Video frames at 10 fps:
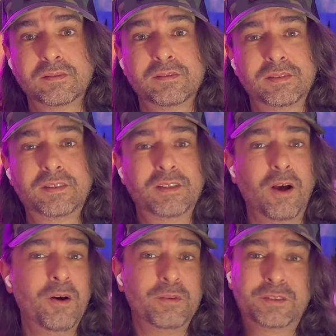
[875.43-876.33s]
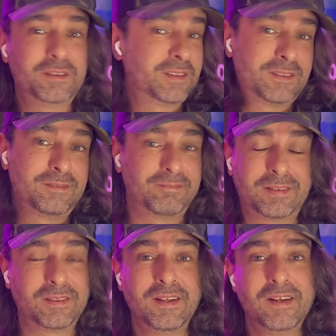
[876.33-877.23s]
So just
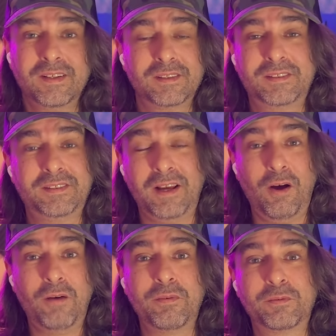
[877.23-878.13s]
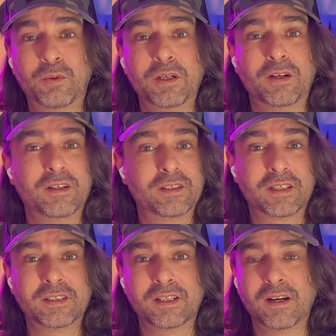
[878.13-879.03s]
stay off of Twitter and you're
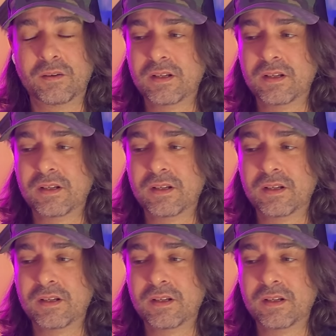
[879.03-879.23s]
good to go.